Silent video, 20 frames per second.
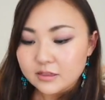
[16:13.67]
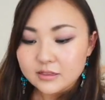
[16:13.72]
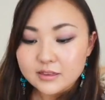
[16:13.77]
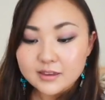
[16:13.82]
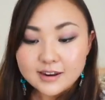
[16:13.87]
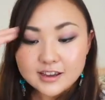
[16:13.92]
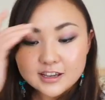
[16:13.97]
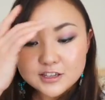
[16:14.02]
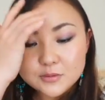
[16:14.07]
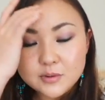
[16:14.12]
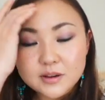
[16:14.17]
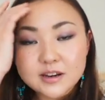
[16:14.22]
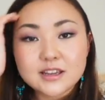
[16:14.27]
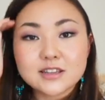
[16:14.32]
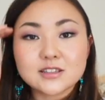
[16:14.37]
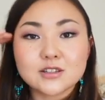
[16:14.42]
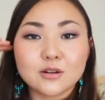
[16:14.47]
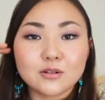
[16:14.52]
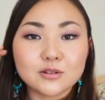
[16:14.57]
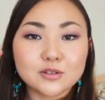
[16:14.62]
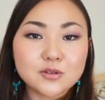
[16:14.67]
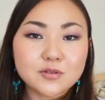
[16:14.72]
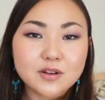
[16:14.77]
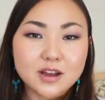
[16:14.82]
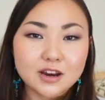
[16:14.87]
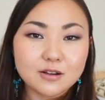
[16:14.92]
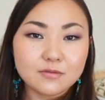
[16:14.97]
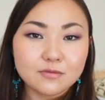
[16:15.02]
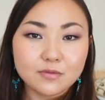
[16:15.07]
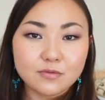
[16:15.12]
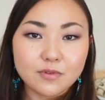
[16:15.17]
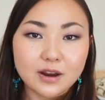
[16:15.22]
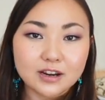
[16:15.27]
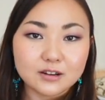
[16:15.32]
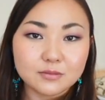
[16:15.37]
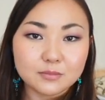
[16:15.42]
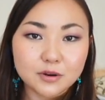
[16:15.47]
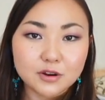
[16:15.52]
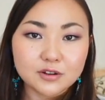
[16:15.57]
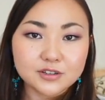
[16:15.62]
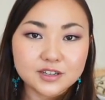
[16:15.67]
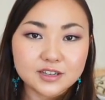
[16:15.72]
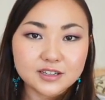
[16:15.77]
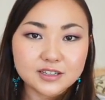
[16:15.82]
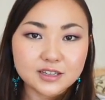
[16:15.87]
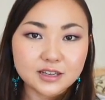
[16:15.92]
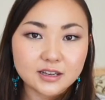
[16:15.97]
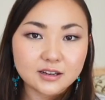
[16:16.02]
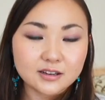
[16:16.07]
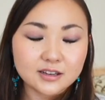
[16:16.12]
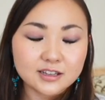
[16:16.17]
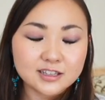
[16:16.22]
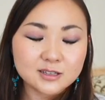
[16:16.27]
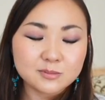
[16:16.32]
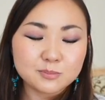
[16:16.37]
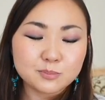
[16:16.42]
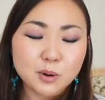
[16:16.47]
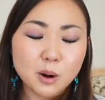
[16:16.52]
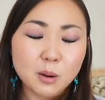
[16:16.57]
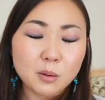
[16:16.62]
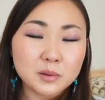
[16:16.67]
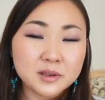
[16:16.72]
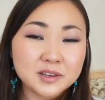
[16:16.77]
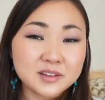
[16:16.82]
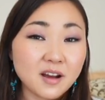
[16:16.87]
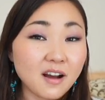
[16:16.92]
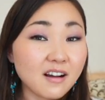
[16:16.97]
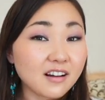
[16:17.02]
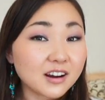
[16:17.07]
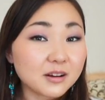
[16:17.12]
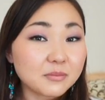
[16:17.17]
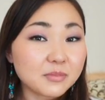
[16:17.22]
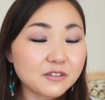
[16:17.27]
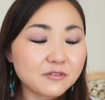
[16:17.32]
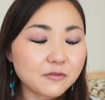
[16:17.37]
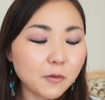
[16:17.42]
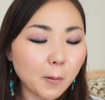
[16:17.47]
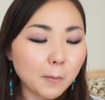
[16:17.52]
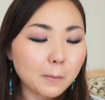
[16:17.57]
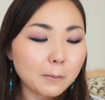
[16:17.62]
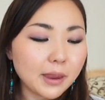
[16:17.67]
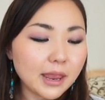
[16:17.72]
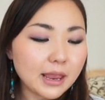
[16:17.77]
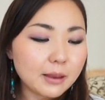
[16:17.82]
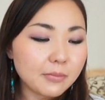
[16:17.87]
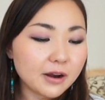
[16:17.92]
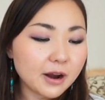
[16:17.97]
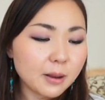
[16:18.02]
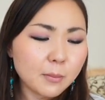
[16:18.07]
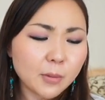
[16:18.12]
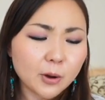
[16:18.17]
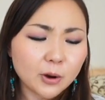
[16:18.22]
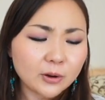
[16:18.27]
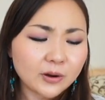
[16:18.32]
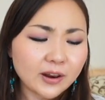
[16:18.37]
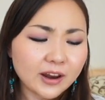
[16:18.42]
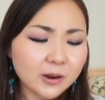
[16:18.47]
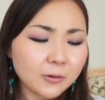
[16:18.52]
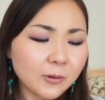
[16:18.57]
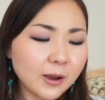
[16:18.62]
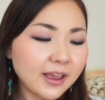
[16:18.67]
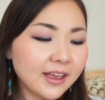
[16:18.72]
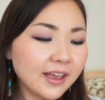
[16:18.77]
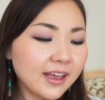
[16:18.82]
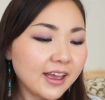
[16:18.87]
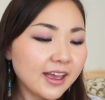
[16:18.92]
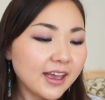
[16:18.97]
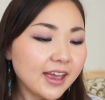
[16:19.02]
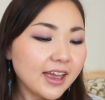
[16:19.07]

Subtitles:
The next one is also kind of a random purchase, and it's probably not gonna be for me, but I bought it anyway.